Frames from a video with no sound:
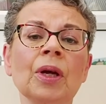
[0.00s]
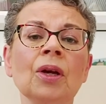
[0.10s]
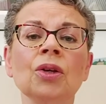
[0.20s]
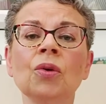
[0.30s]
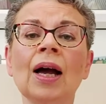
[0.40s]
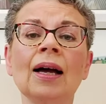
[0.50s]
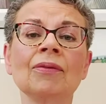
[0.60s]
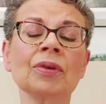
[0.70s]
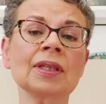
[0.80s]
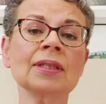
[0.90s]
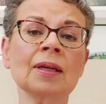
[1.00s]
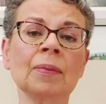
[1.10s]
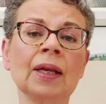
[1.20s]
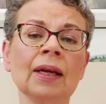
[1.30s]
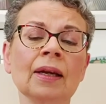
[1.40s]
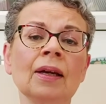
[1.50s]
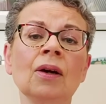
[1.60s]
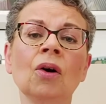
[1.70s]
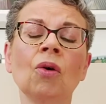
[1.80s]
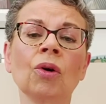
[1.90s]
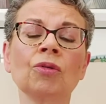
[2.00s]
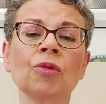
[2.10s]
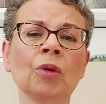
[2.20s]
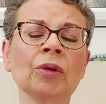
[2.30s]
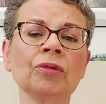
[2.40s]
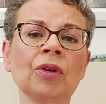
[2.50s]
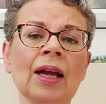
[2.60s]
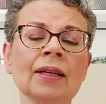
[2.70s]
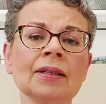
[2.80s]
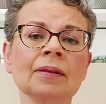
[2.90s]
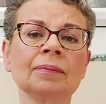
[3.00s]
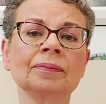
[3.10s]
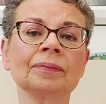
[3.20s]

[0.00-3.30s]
you have with a sibling or a former friend.